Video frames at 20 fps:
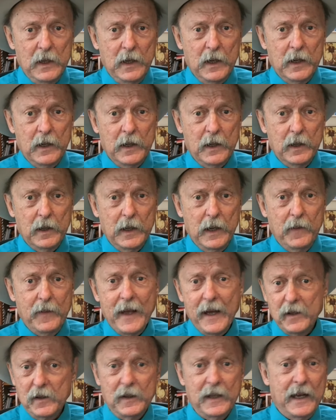And
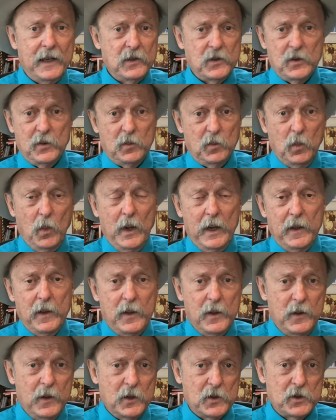that's why
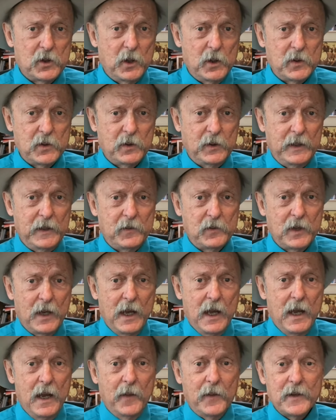the shirt sleeves.
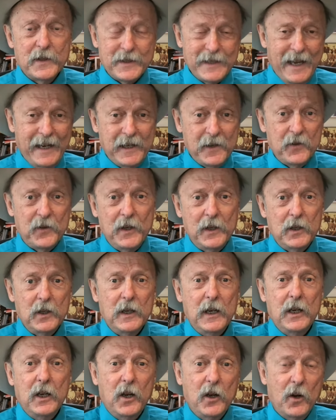The second thing you
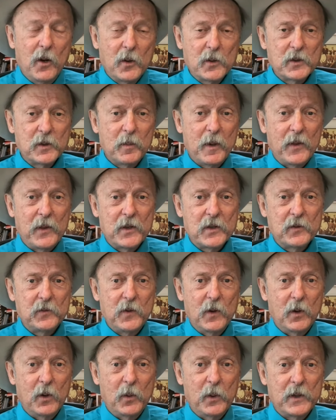need to notice about this
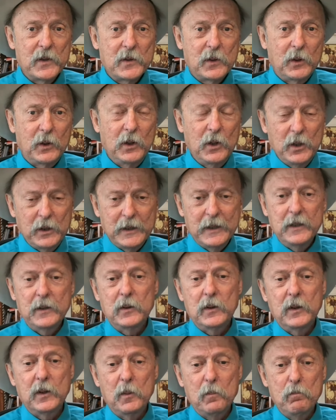photo is look at
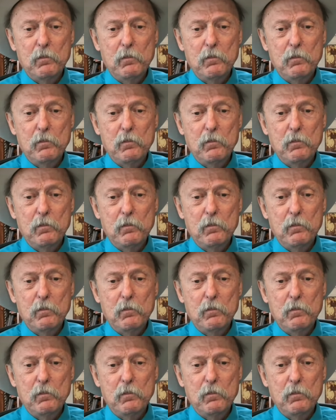the